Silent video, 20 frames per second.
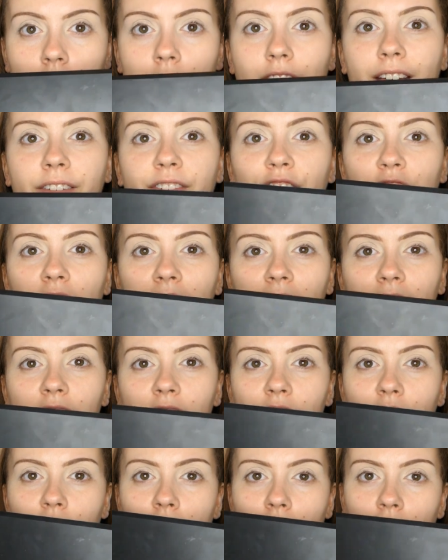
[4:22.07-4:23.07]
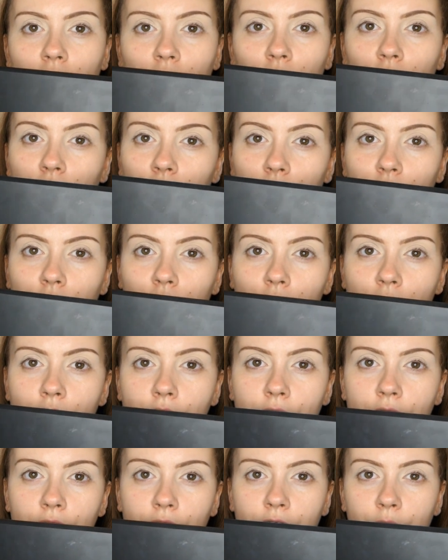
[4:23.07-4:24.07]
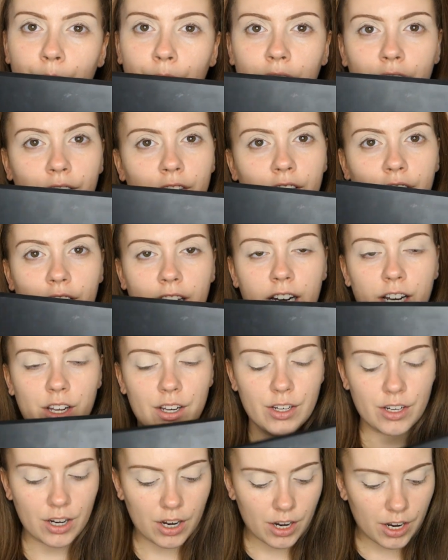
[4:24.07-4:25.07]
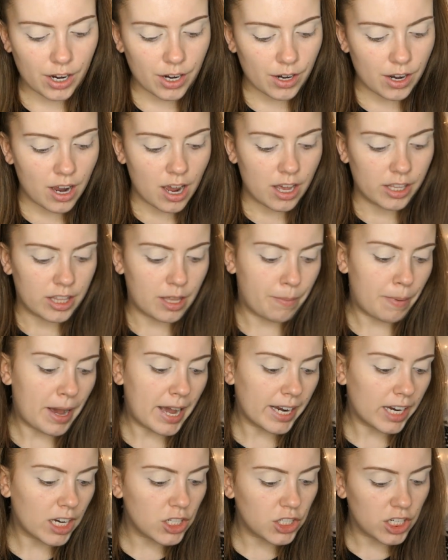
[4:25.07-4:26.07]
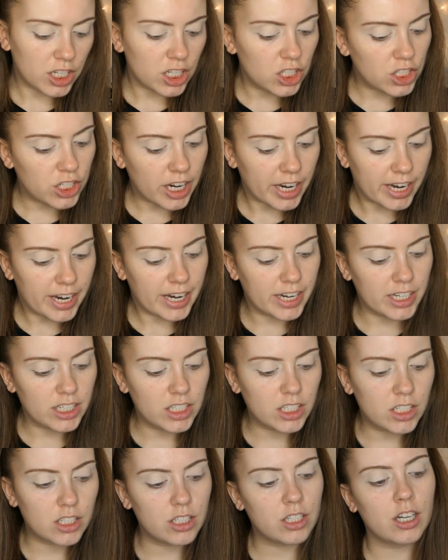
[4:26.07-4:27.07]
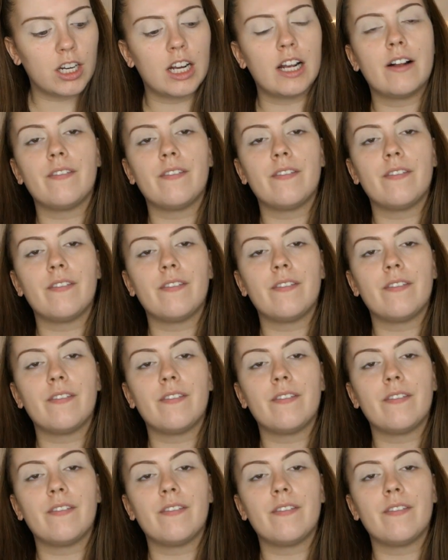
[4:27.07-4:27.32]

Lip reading: They've changed their logo, the way they write their logo. Their packaging has changed.